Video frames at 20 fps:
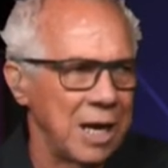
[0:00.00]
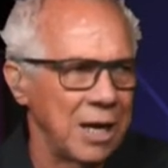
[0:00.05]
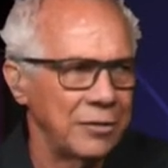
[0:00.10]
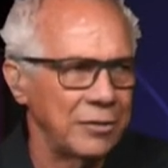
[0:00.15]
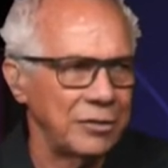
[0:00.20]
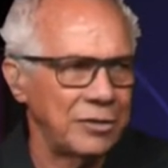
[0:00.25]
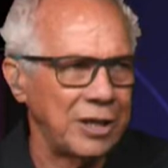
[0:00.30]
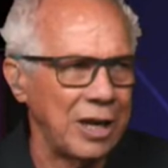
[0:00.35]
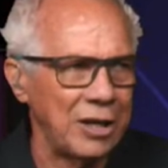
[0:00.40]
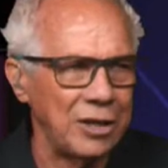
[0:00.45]
The
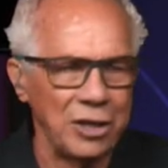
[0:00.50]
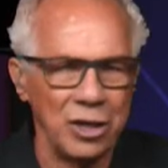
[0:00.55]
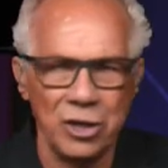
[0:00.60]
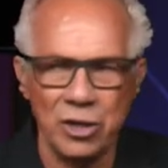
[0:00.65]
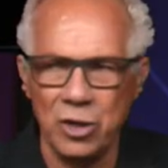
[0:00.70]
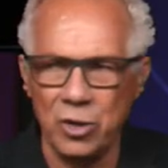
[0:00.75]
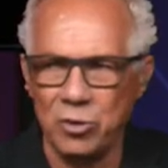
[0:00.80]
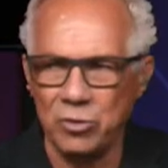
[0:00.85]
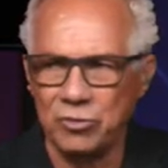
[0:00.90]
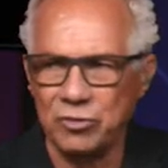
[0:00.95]
10-year
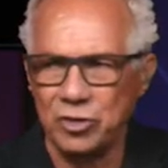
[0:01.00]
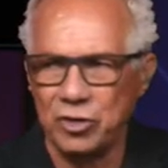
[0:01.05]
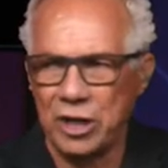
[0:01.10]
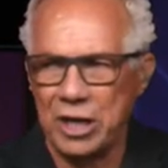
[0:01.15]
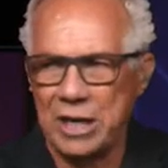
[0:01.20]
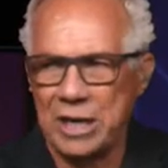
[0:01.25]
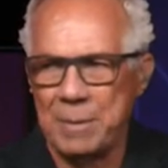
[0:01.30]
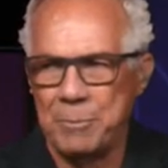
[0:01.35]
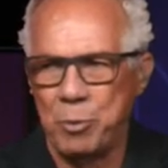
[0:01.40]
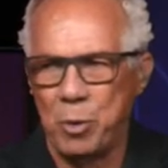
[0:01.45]
note
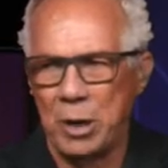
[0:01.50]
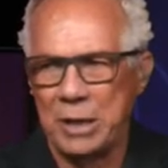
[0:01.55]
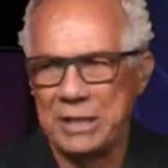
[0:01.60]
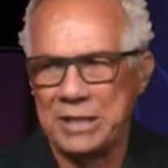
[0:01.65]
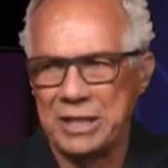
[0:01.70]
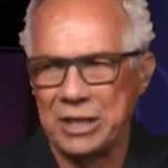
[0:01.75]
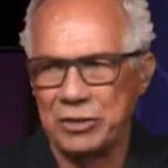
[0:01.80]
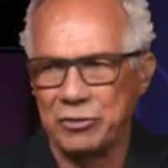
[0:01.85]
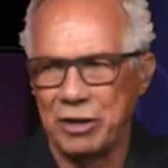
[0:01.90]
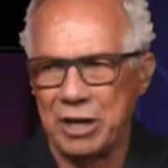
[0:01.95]
trading up one
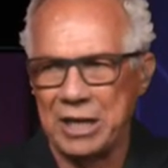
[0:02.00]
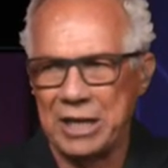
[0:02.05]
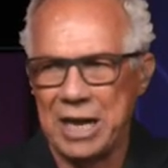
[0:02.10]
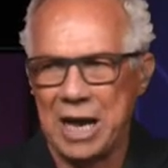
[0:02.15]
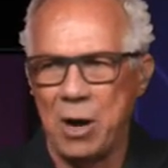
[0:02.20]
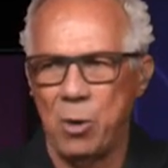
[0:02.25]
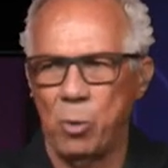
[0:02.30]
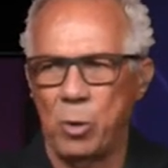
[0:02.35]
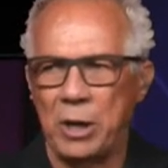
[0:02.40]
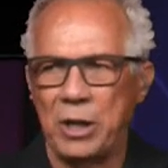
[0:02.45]
tick right
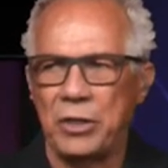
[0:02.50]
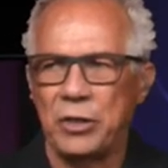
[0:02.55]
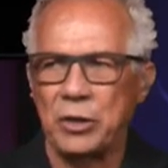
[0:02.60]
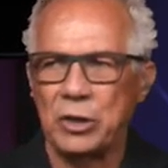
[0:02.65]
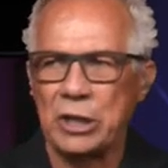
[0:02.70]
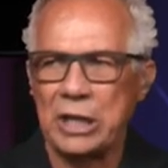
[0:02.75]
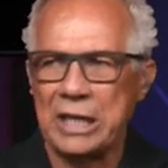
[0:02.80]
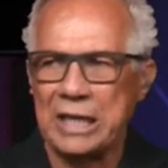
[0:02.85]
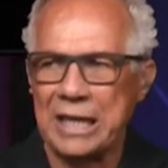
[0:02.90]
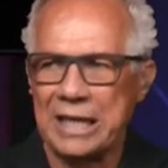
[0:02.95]
now,
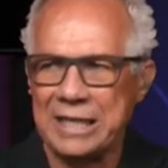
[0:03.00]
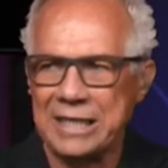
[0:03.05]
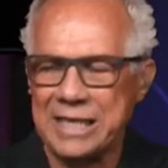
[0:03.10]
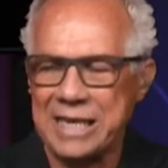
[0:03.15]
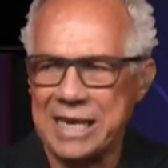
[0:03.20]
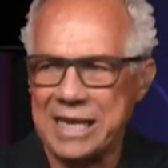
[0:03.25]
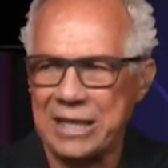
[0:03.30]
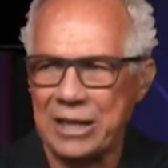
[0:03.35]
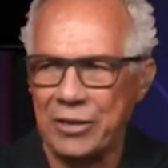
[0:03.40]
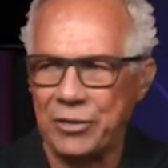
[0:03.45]

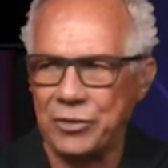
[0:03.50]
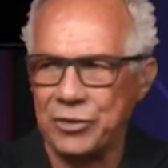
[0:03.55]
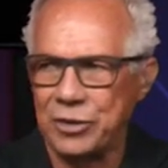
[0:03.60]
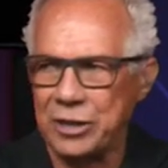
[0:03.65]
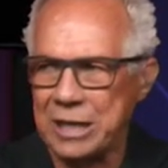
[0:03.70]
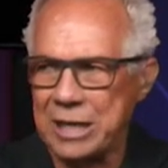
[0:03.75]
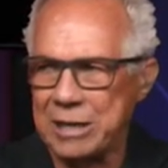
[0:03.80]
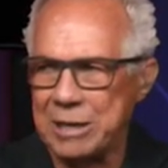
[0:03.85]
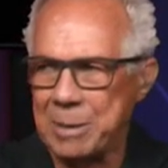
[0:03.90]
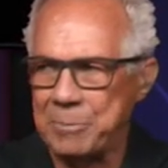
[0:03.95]
130.19. The
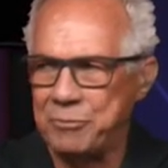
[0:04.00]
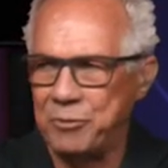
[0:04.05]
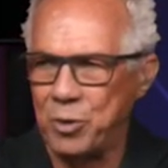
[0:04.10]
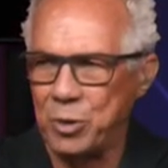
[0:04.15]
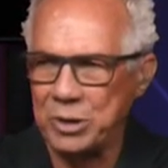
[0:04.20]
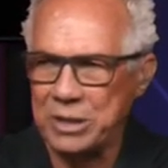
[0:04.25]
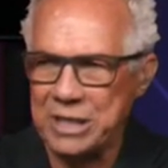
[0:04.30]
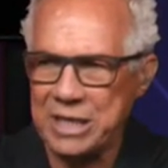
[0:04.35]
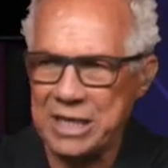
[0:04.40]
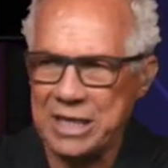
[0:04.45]
30-year up
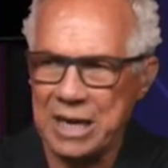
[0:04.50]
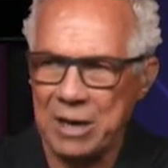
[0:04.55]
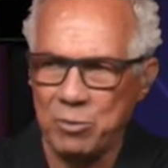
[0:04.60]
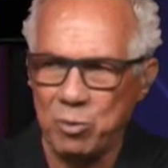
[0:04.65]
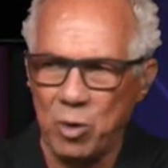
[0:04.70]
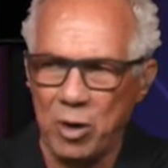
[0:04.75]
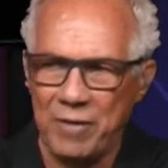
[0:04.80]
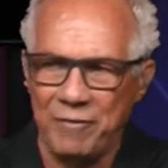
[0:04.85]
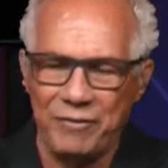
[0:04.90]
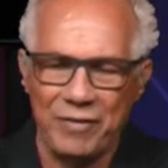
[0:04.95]
14 at
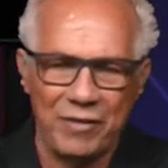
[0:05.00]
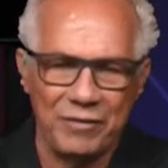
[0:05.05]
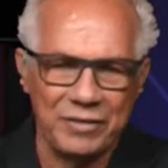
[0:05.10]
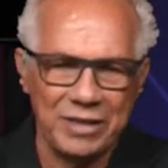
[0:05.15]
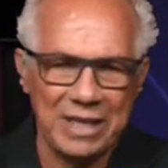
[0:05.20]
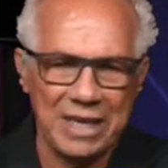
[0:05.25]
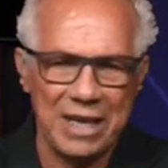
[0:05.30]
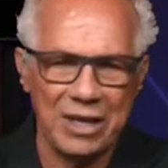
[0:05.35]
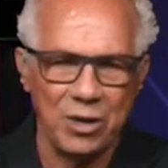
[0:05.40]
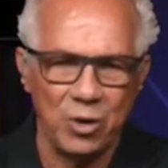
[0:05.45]

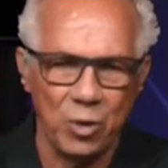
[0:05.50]
158.